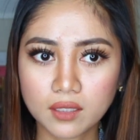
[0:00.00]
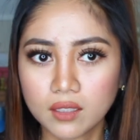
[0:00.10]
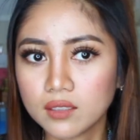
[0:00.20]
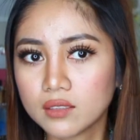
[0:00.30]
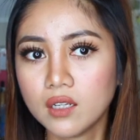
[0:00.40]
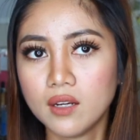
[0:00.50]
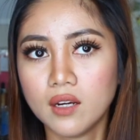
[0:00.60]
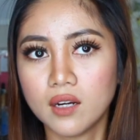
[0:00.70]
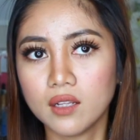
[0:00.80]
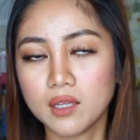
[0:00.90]
And
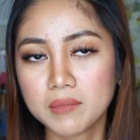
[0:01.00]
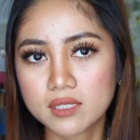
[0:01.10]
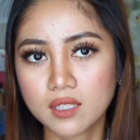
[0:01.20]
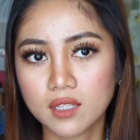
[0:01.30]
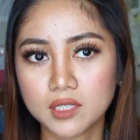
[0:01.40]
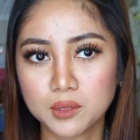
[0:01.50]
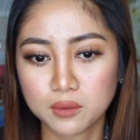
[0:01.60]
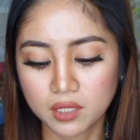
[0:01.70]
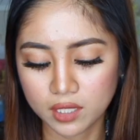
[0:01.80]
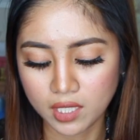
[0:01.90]
let me tell
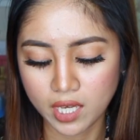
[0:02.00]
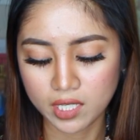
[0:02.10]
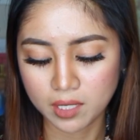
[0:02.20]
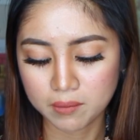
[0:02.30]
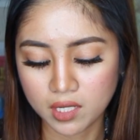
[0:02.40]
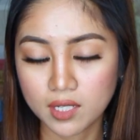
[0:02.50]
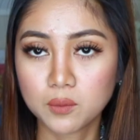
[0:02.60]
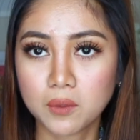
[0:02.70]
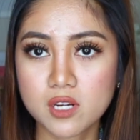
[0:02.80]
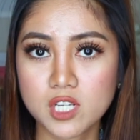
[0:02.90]
you that I am
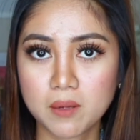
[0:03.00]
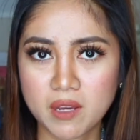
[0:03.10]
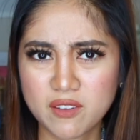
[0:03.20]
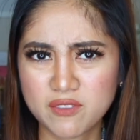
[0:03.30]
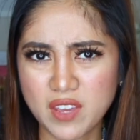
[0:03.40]
not washing my